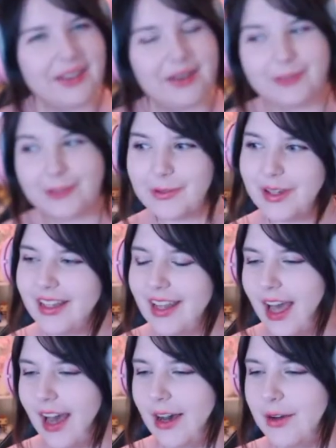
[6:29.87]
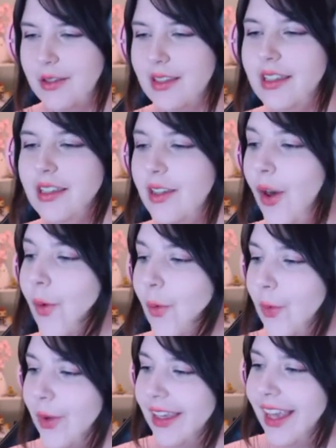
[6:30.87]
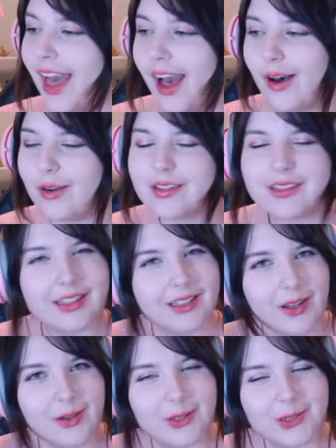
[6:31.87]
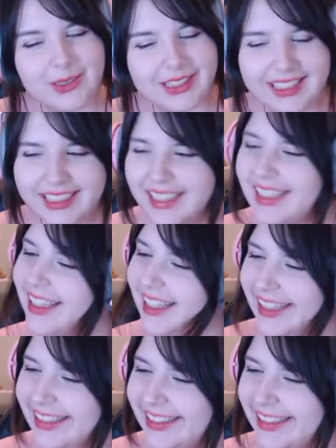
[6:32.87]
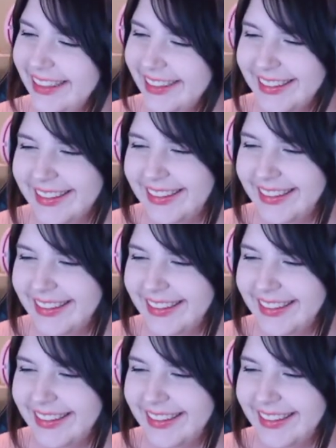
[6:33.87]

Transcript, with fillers: everyone. How's it going? How's it going?